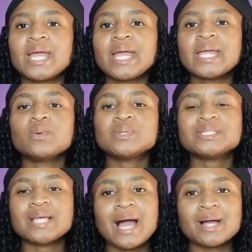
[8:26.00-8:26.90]
he was
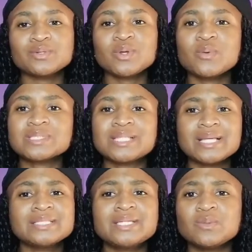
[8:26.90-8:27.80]
young, you know, he was
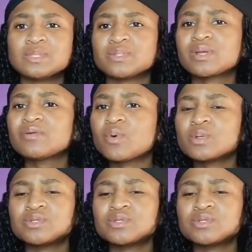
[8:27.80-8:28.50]
19, he was looking forward to